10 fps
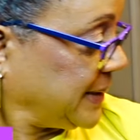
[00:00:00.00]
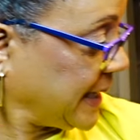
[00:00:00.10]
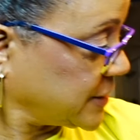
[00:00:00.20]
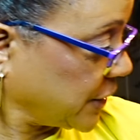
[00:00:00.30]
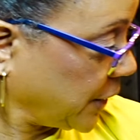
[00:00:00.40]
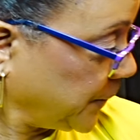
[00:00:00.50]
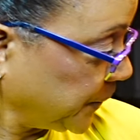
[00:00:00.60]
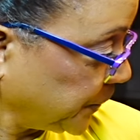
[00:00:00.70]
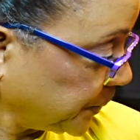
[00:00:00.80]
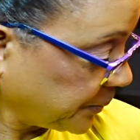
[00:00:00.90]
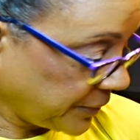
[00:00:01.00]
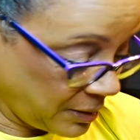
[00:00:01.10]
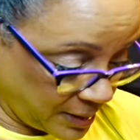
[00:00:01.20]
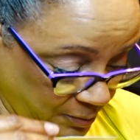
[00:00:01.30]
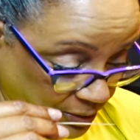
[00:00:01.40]
but that's a go.
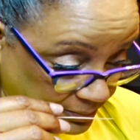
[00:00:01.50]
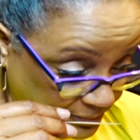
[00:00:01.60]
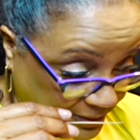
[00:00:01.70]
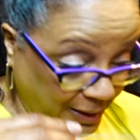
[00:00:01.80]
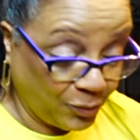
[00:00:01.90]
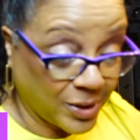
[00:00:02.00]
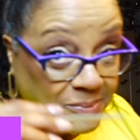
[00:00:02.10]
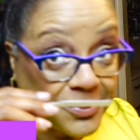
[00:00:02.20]
Okay, well, you got one.